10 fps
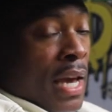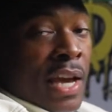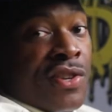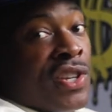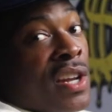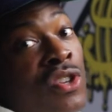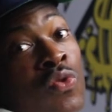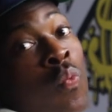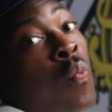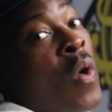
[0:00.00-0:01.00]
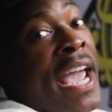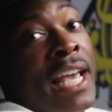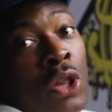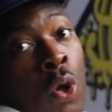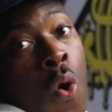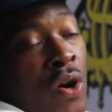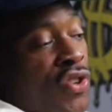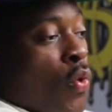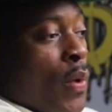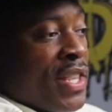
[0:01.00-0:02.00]
his shit is way longer,
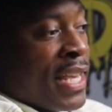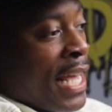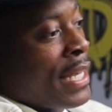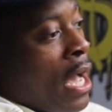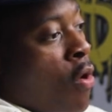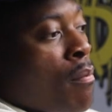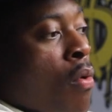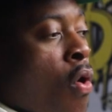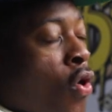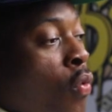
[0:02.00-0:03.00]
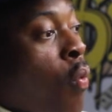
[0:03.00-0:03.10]
so he's getting out more